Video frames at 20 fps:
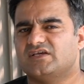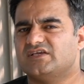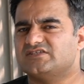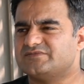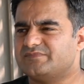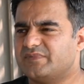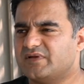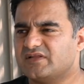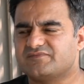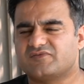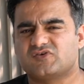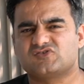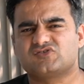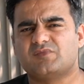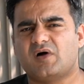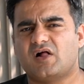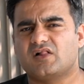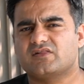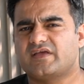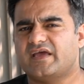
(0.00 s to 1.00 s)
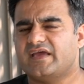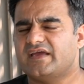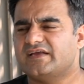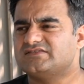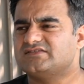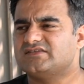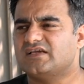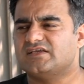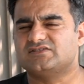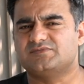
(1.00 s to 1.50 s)
It's built for small
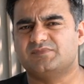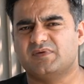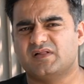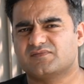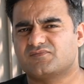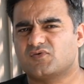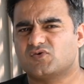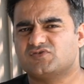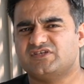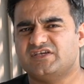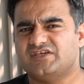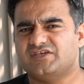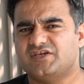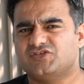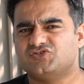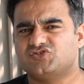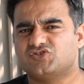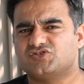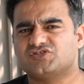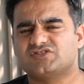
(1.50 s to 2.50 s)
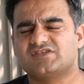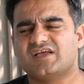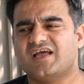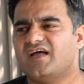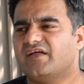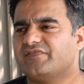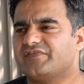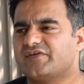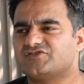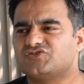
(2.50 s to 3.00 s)
kids. It's built for teenagers.
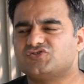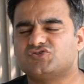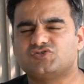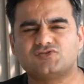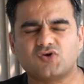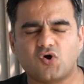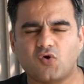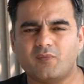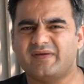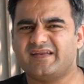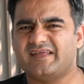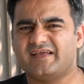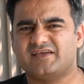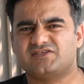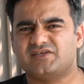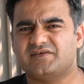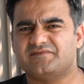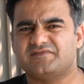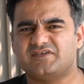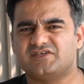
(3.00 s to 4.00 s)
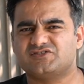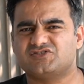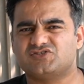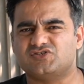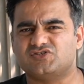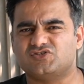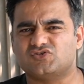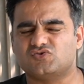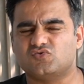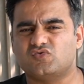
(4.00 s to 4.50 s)
There's so many activities to
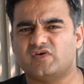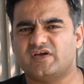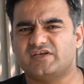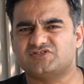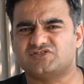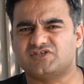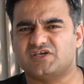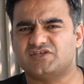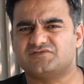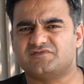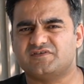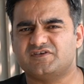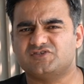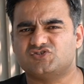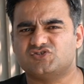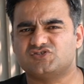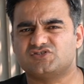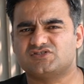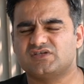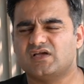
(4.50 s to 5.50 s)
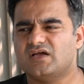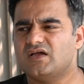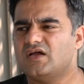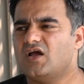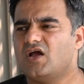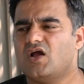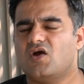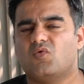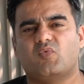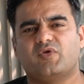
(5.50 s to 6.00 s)
do in St. Regis.
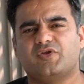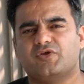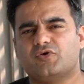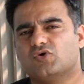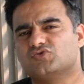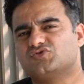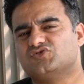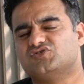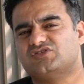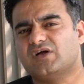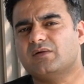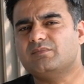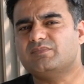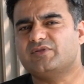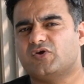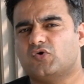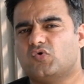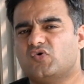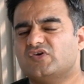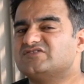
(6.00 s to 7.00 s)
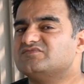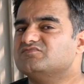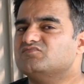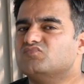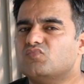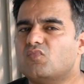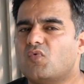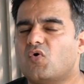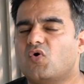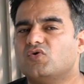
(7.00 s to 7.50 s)
When you go to W, it's
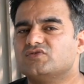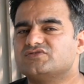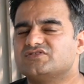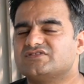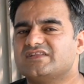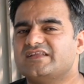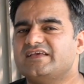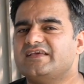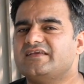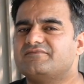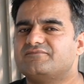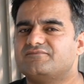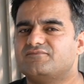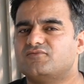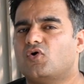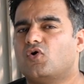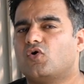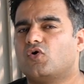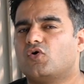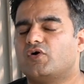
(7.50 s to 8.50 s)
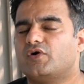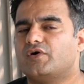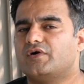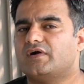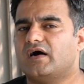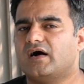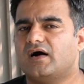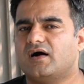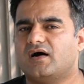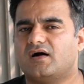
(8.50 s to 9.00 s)
mostly for
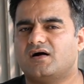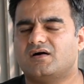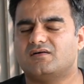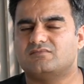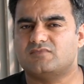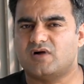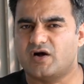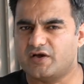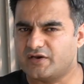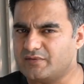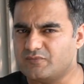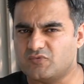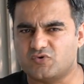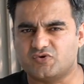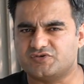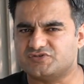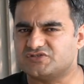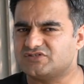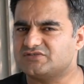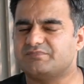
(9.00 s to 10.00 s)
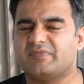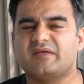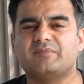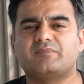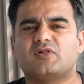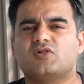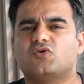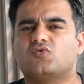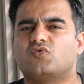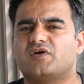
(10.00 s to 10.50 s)
honeymooners,
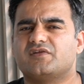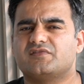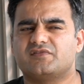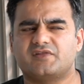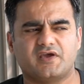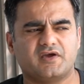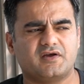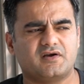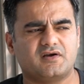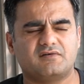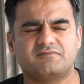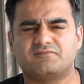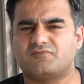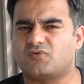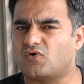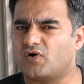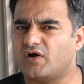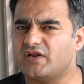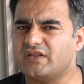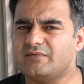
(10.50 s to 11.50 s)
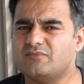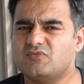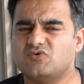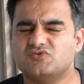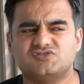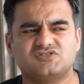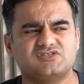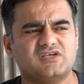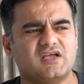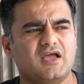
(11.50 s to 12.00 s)
people who are there for
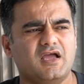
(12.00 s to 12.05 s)
honeymoons,